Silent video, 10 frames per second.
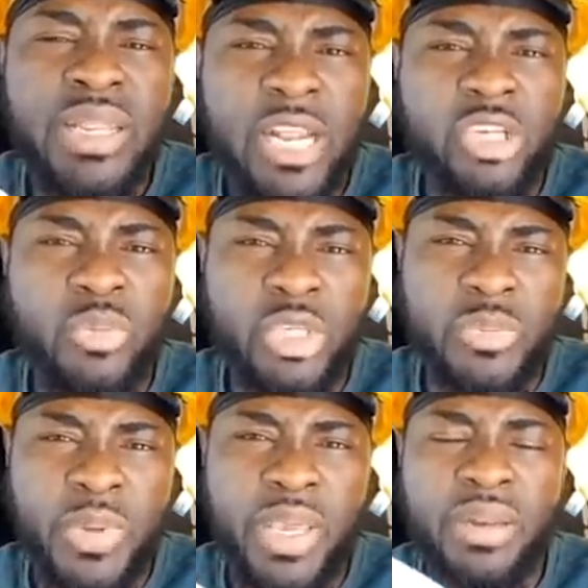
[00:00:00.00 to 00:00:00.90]
That trip
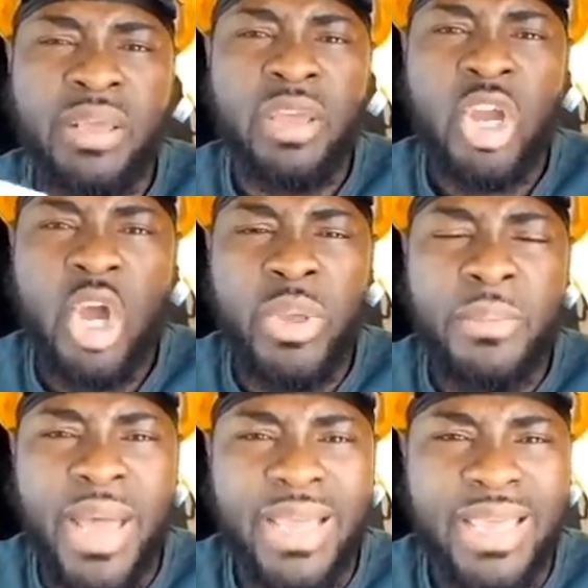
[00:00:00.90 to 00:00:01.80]
was paying coming
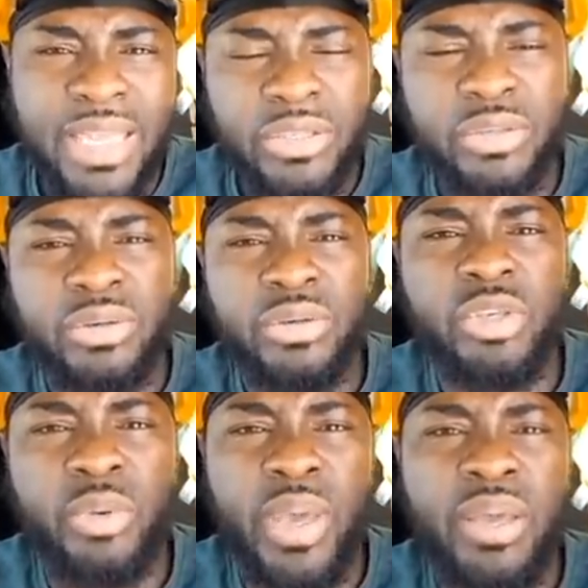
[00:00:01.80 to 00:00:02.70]
back into
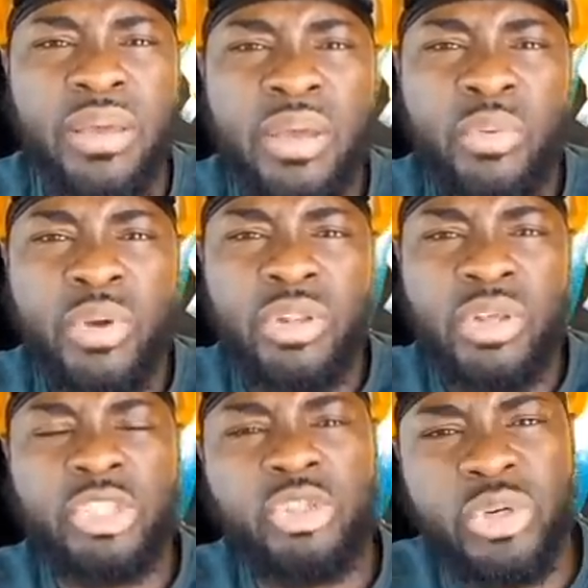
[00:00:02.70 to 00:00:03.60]
Quebec with
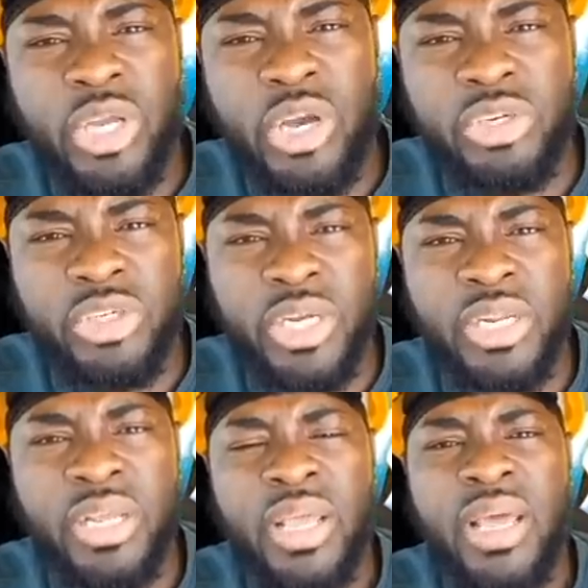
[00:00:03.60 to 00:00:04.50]
those
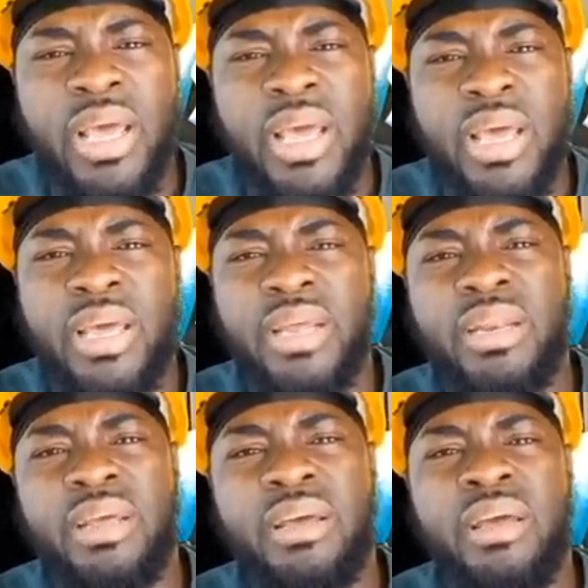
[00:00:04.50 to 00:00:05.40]

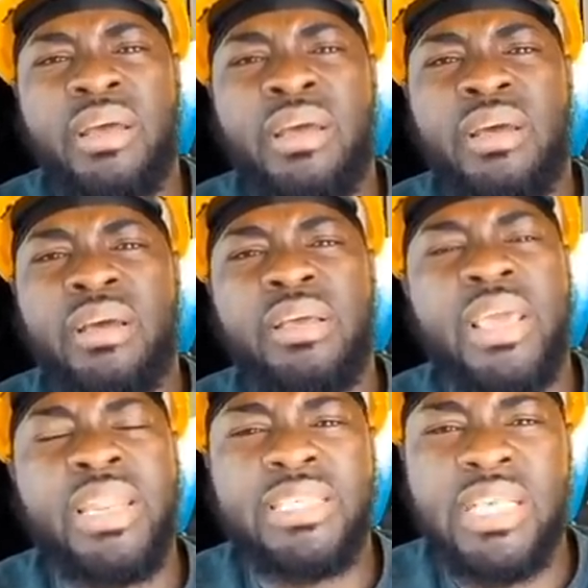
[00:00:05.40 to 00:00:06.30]

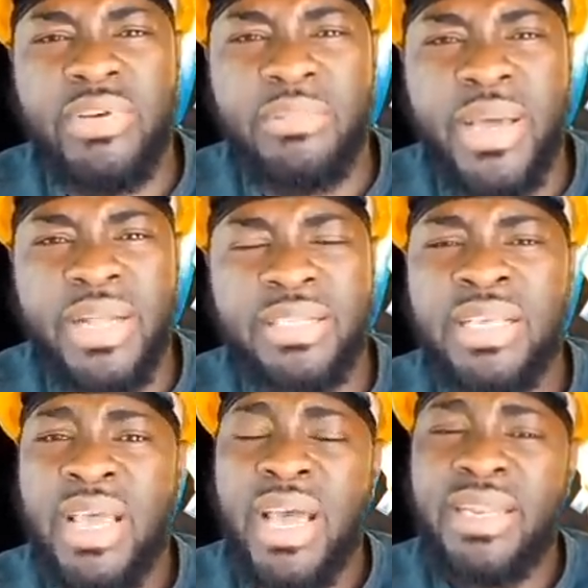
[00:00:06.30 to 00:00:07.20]
387 miles.
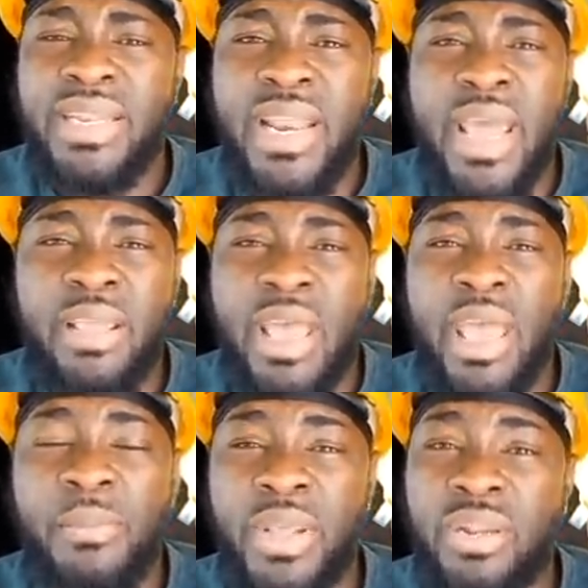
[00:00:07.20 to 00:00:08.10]
And then I,
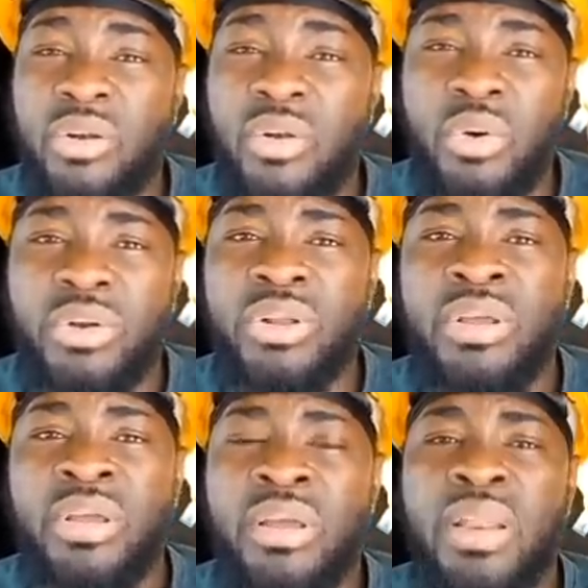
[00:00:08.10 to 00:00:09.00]
I picked the load
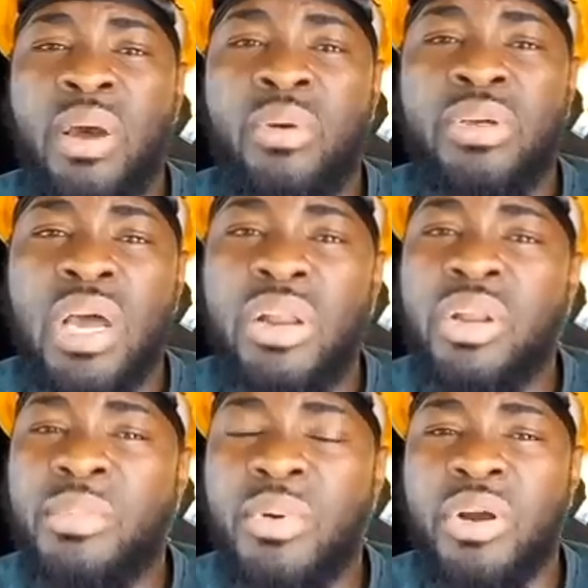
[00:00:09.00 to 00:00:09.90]
that was on
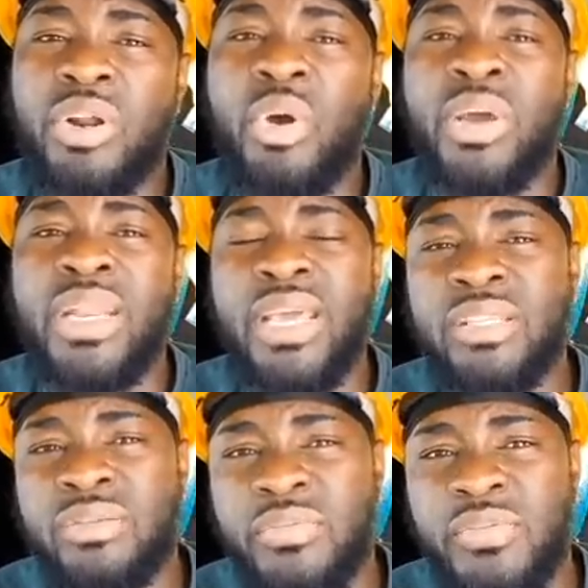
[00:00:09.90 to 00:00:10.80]
the board going
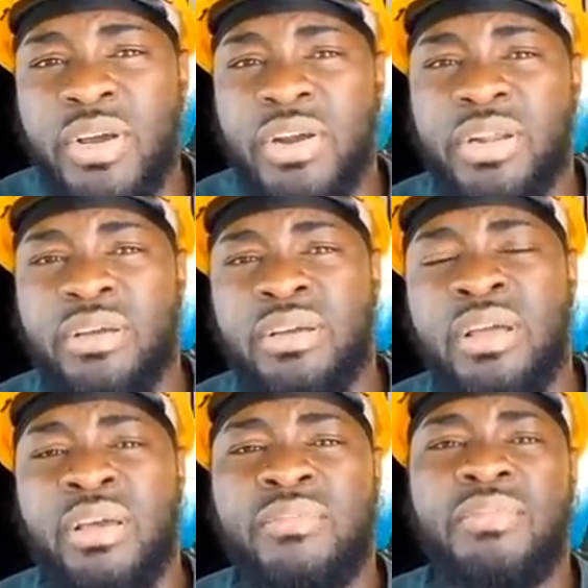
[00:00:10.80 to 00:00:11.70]
into Florida
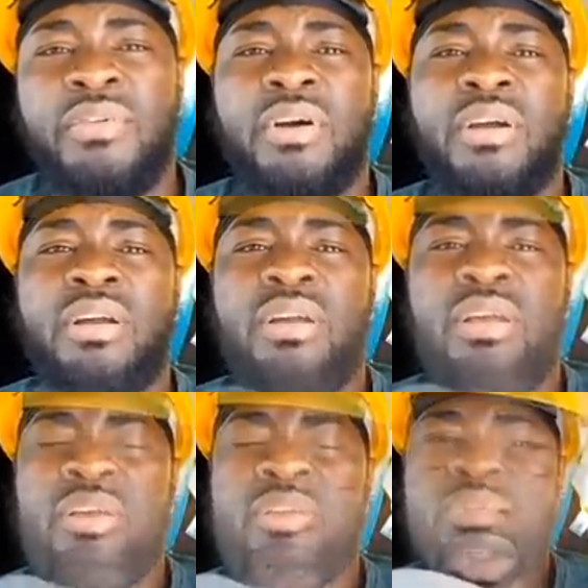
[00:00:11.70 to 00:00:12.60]
for
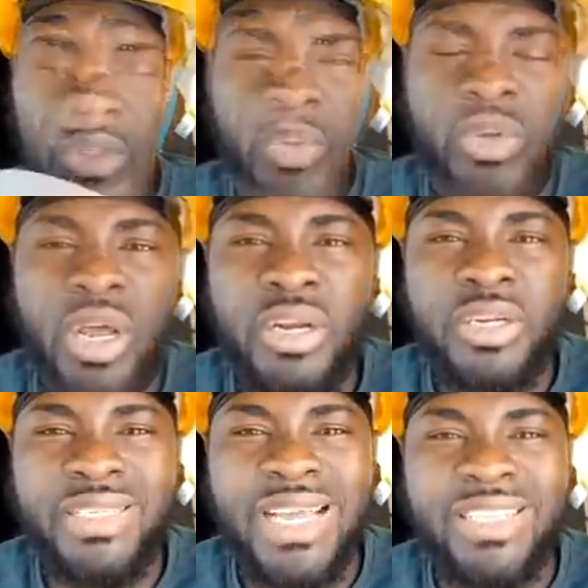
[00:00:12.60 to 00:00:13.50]

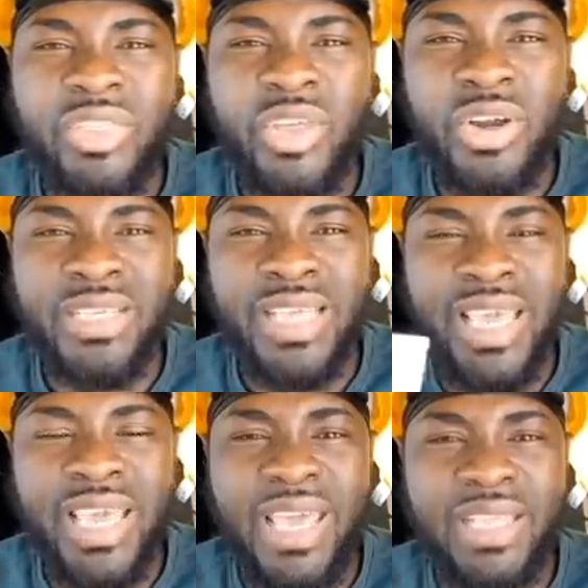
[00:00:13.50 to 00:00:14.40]

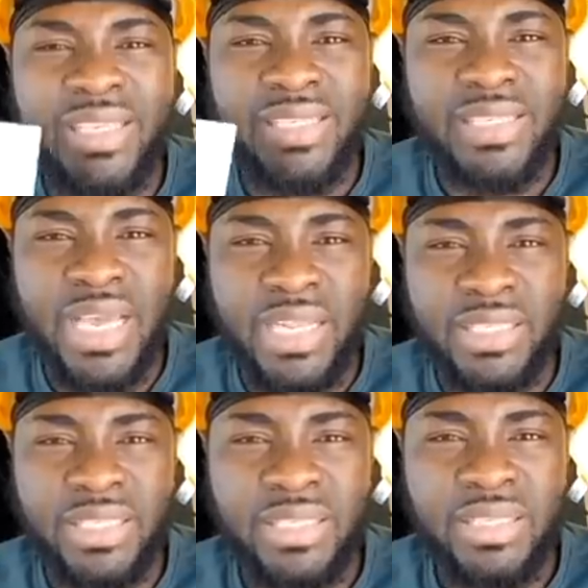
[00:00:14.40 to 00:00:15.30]

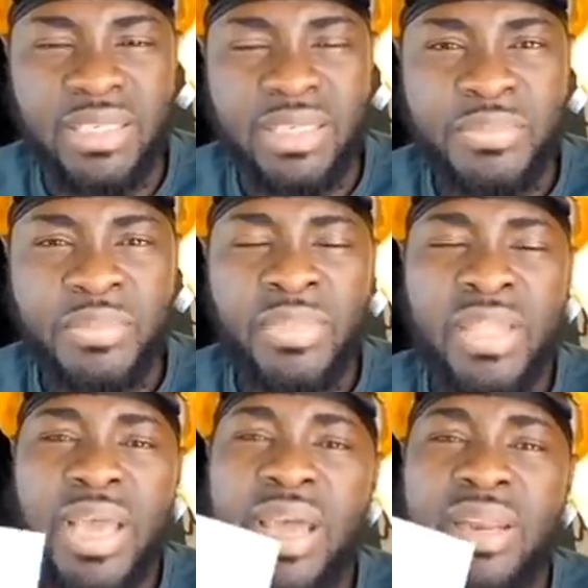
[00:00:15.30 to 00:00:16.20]
$2.38
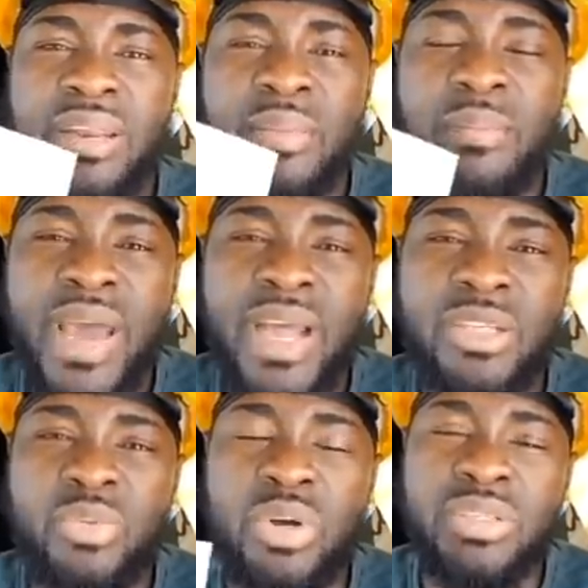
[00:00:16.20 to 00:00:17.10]
and the
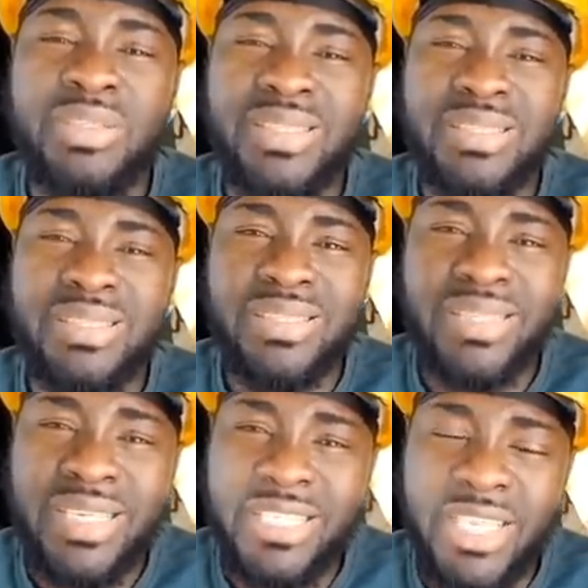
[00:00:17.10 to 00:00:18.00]
miles was
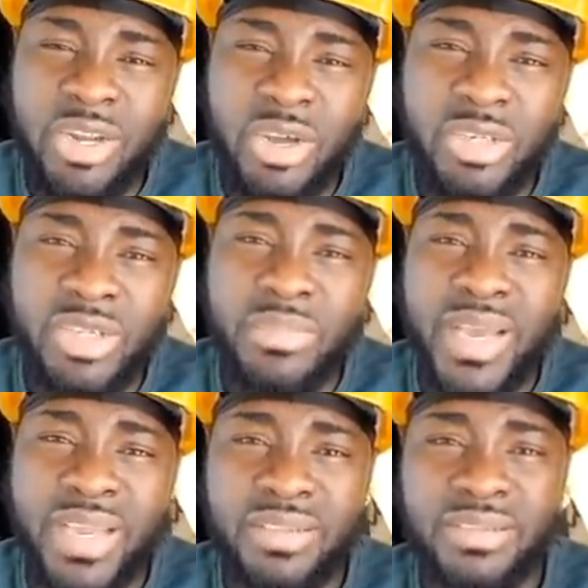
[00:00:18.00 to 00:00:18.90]
1600
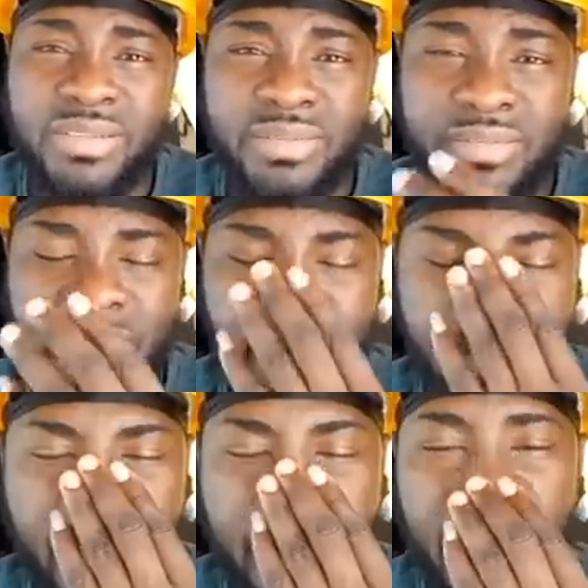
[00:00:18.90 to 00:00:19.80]
miles,
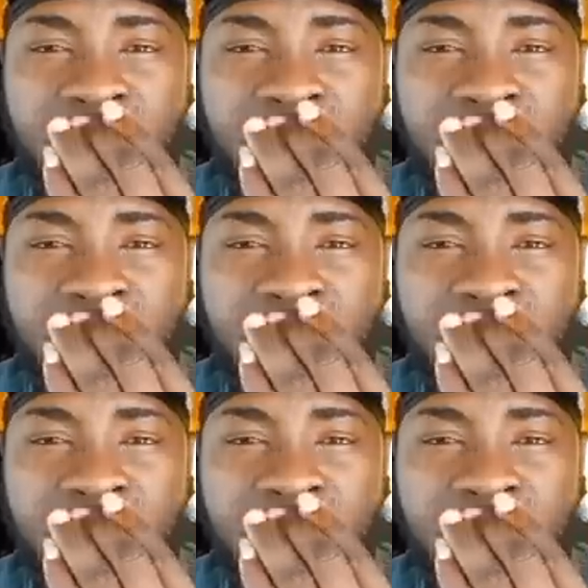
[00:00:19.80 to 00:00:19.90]
right?